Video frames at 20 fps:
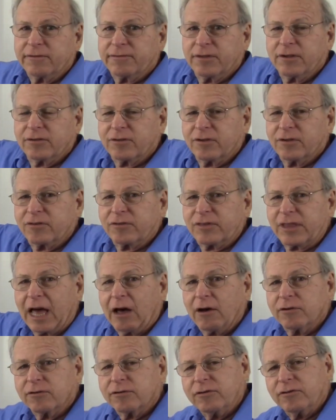if this is
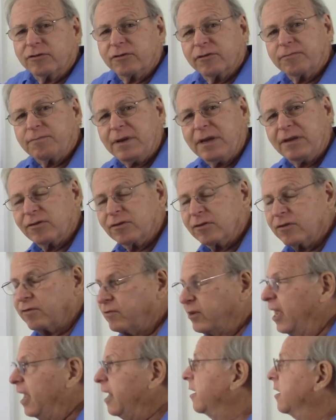thousands of pieces
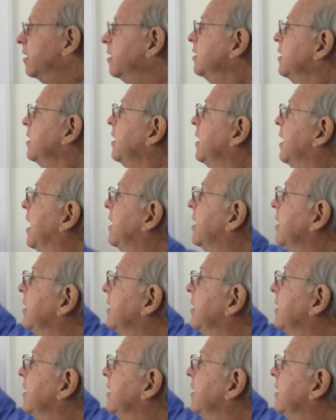of data, it